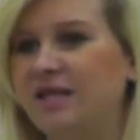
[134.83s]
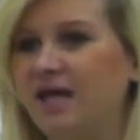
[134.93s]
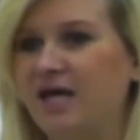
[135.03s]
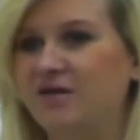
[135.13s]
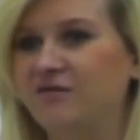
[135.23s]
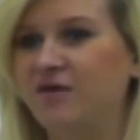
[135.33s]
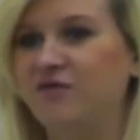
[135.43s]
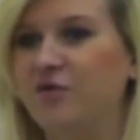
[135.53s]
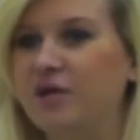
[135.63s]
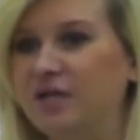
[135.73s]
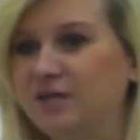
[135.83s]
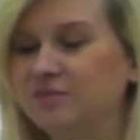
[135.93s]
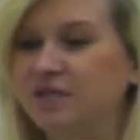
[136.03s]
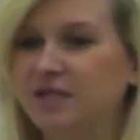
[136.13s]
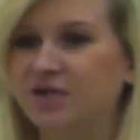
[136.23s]
they kind of give you a
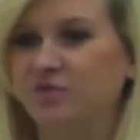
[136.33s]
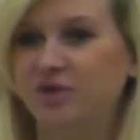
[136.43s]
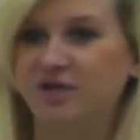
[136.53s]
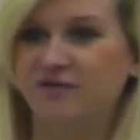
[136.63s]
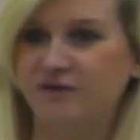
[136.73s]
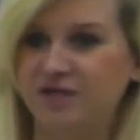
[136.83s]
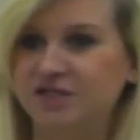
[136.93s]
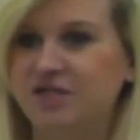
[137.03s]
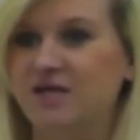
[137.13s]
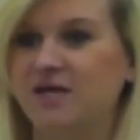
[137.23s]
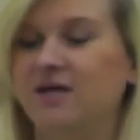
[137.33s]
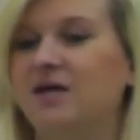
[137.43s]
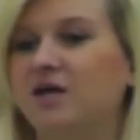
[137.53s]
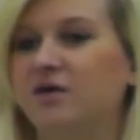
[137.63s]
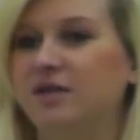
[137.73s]
glimpse, a little bit of each thing
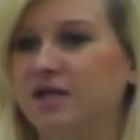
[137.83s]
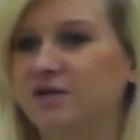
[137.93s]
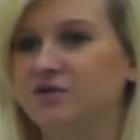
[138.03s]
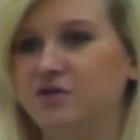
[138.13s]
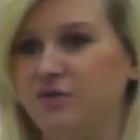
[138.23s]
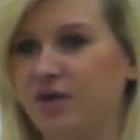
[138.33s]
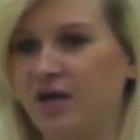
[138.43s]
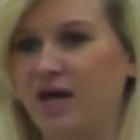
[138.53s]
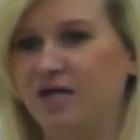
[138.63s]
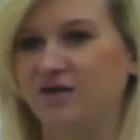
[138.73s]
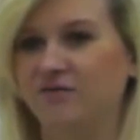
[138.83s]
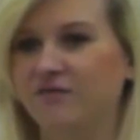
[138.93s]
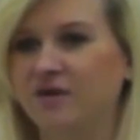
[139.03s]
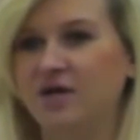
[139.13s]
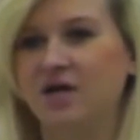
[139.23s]
here and there, so you can kind of
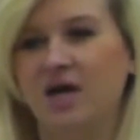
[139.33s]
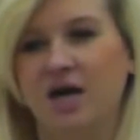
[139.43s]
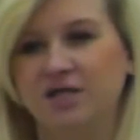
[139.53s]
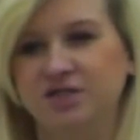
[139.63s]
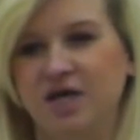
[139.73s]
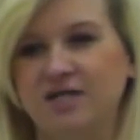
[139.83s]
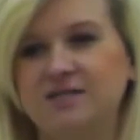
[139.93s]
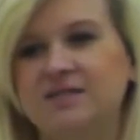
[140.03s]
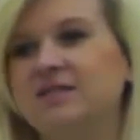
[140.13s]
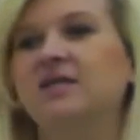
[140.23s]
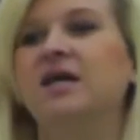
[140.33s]
adjust.